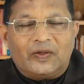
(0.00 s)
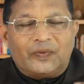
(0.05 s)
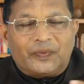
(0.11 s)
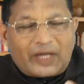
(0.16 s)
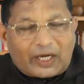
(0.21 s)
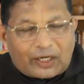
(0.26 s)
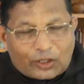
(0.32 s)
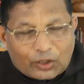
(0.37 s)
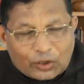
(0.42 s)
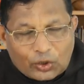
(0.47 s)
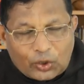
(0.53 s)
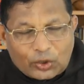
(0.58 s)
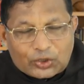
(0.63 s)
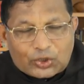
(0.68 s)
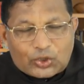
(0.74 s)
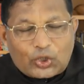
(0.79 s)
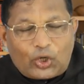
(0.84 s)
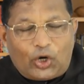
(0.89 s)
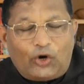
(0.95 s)
the
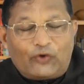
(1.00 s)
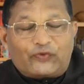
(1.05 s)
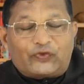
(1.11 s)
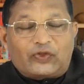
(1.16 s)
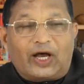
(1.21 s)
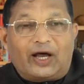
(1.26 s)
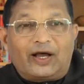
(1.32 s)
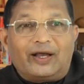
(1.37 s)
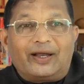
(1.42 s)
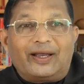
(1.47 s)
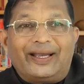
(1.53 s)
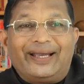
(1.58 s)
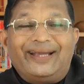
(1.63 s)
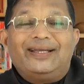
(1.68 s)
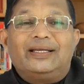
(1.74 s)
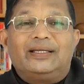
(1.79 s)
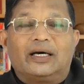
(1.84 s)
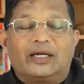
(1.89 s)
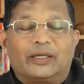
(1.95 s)
growth of the
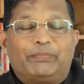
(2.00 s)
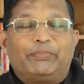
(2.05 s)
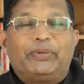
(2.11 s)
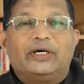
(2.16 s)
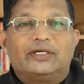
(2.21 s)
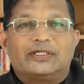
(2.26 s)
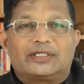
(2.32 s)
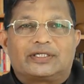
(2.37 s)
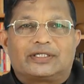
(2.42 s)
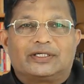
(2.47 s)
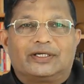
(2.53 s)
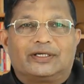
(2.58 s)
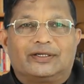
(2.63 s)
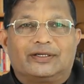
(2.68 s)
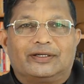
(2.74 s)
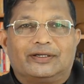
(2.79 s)
inner person